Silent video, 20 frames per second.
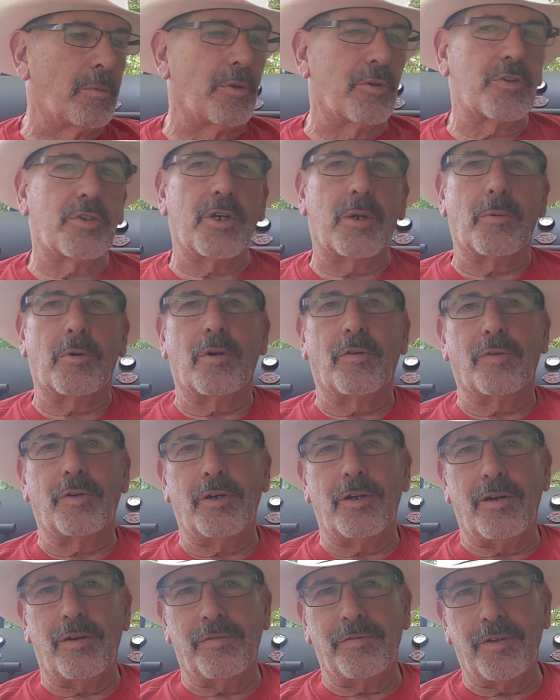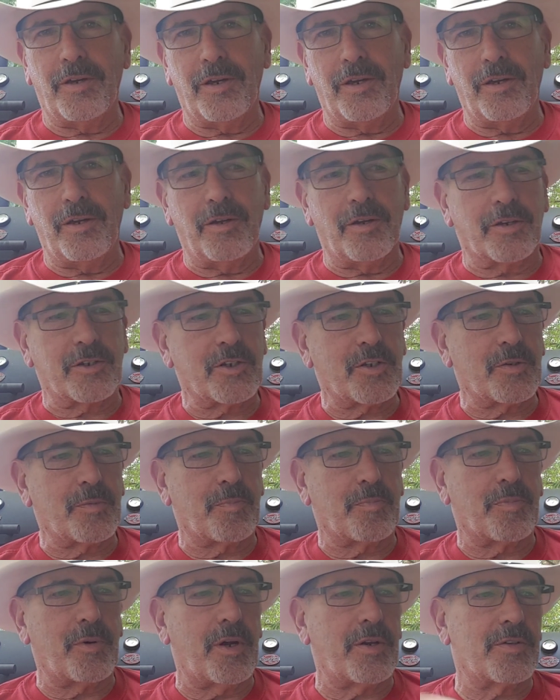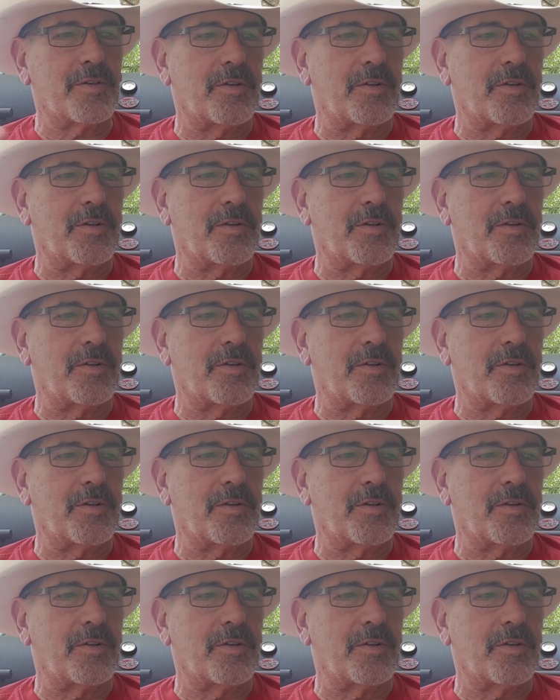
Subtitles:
the summer of love? They expressed